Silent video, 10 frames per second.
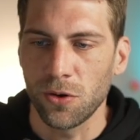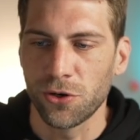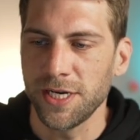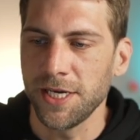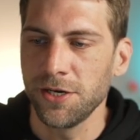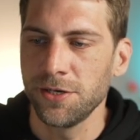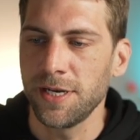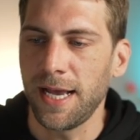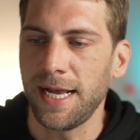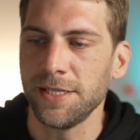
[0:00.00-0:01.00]
already
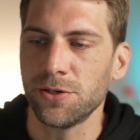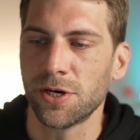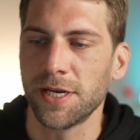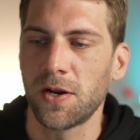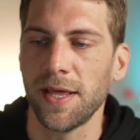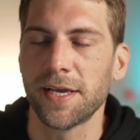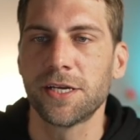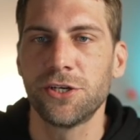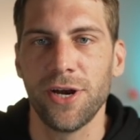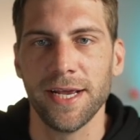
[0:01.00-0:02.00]
good and you're gonna
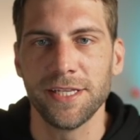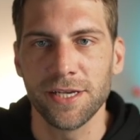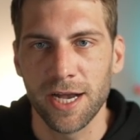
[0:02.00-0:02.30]
click create